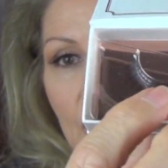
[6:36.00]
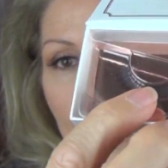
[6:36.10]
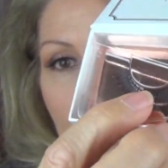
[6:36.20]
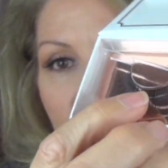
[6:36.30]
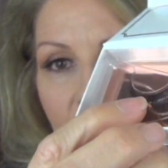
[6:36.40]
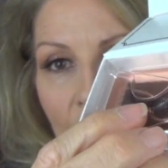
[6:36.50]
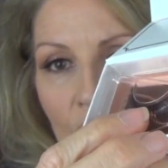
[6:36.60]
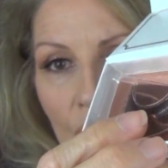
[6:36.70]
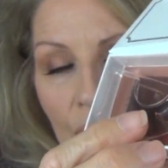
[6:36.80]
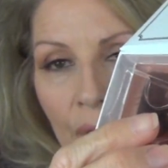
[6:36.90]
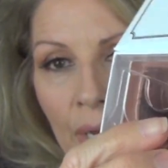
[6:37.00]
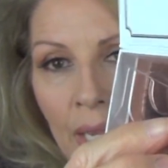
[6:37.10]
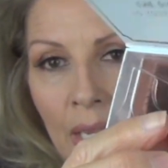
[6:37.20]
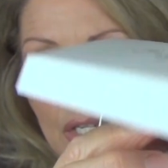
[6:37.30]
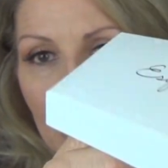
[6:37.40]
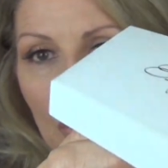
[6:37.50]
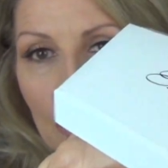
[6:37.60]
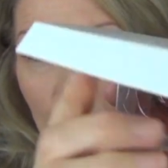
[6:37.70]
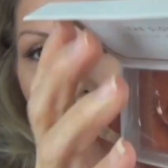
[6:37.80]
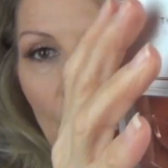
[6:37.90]
in the center, so
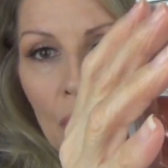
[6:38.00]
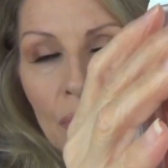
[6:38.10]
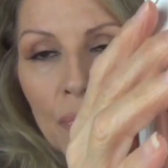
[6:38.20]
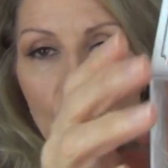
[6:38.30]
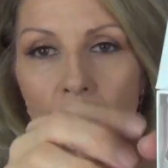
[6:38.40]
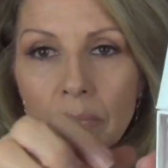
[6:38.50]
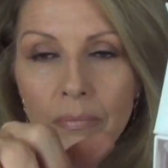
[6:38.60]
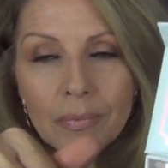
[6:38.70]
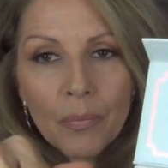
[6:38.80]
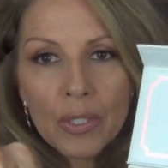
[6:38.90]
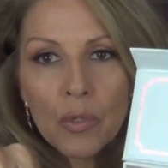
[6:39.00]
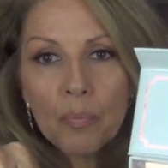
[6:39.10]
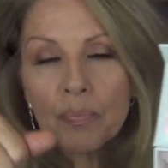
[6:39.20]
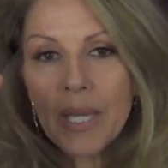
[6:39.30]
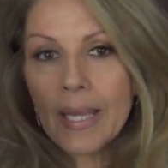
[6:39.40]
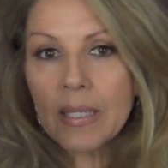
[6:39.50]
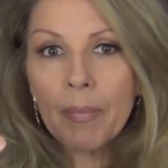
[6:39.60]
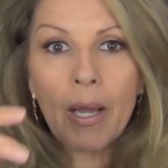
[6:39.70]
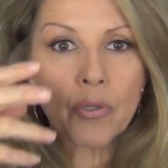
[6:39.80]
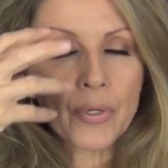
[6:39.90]
you don't, when you take
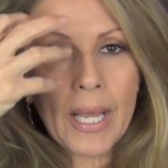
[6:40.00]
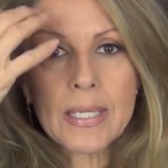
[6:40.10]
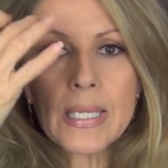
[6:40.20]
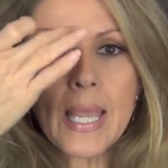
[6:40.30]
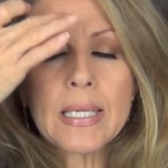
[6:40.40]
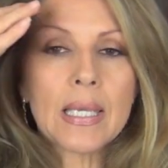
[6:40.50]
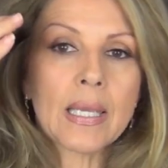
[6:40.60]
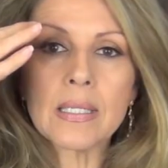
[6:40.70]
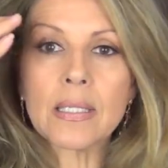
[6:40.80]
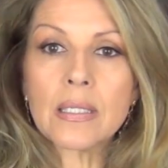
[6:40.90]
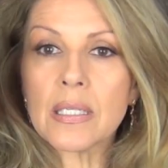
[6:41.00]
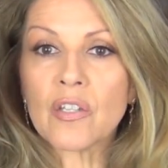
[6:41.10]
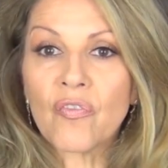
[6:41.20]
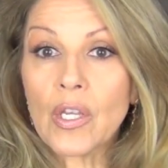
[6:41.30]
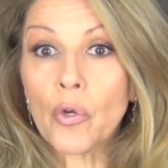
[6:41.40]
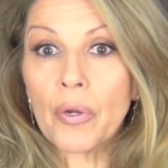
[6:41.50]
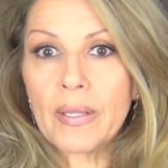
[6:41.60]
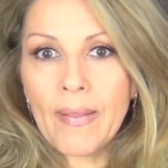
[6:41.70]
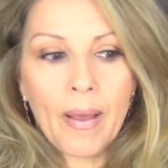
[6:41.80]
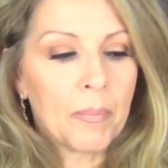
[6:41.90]
them out, you're not yanking and
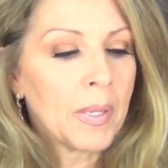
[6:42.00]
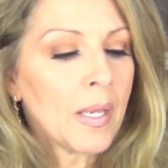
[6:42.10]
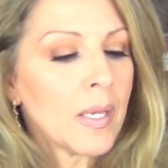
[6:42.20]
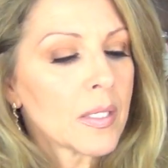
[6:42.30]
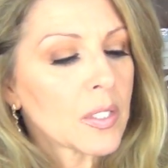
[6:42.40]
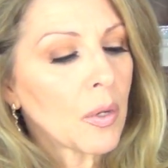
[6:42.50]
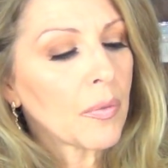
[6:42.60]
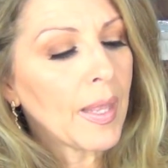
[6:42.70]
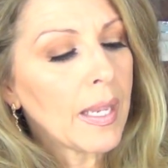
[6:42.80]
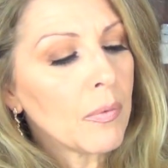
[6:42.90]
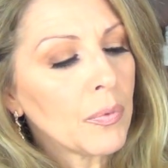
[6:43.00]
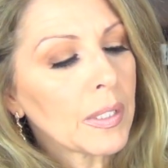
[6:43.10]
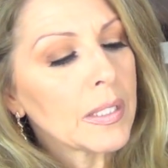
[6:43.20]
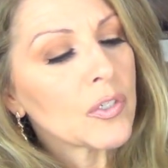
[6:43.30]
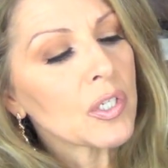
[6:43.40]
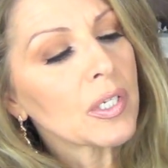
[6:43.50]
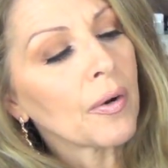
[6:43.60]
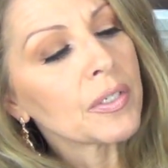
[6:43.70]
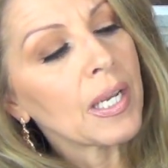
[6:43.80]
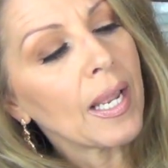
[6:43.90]
disfiguring them. So they really just
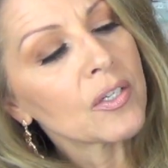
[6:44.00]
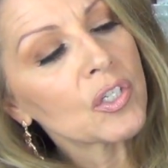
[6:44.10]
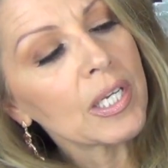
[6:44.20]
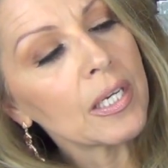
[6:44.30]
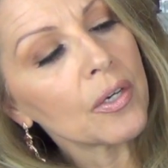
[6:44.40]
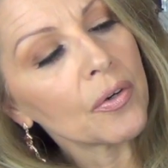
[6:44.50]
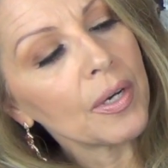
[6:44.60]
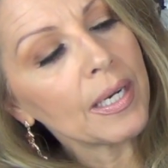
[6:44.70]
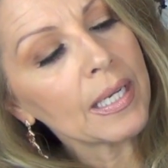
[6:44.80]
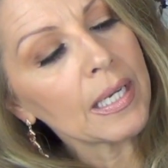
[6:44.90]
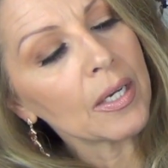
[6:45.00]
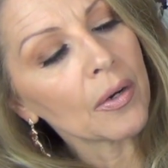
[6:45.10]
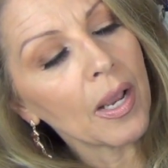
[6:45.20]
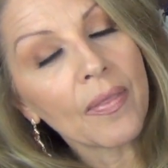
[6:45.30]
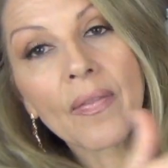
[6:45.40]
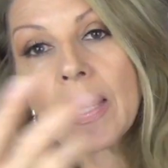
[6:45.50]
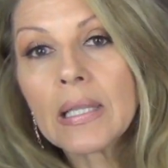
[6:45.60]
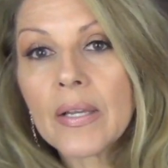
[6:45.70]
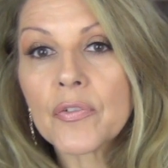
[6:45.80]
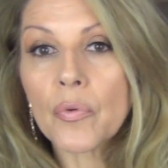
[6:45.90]
are attached here and here, and then they
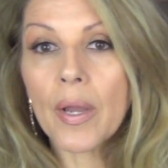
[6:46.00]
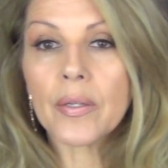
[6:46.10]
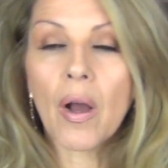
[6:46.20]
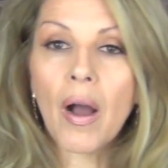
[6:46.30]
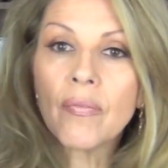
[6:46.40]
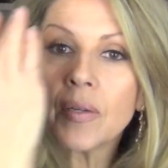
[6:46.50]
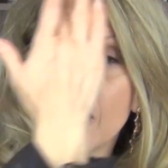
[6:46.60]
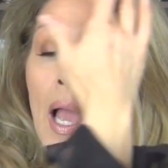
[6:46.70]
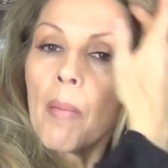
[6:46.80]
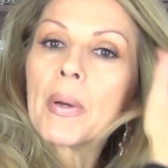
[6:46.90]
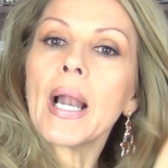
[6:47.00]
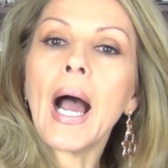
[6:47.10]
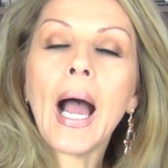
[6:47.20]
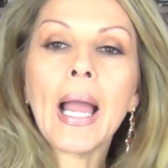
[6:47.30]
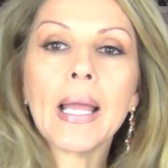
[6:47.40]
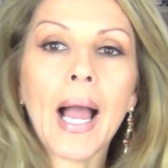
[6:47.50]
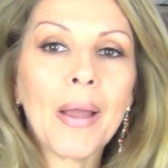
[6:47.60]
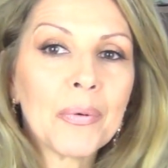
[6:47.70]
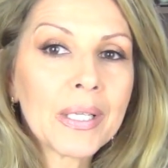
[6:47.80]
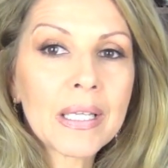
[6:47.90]
lift right off. But I,
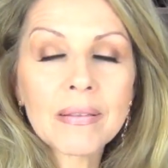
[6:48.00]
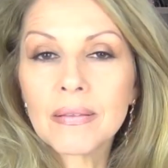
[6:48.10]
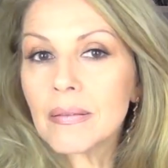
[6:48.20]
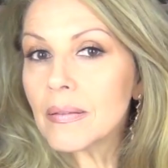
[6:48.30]
I really,